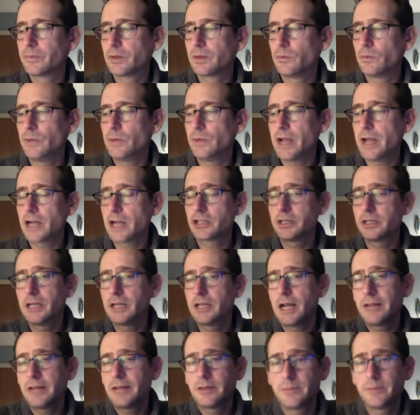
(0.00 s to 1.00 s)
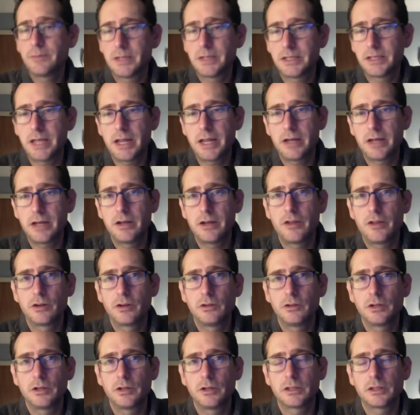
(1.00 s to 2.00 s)
we actually got them to take another
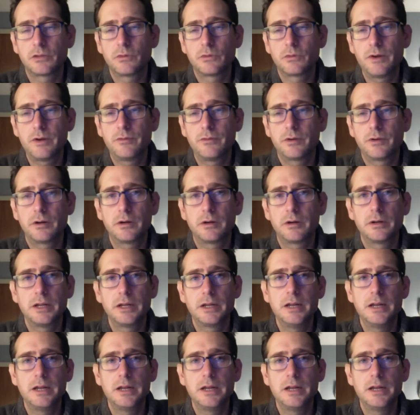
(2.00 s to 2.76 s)
look at the river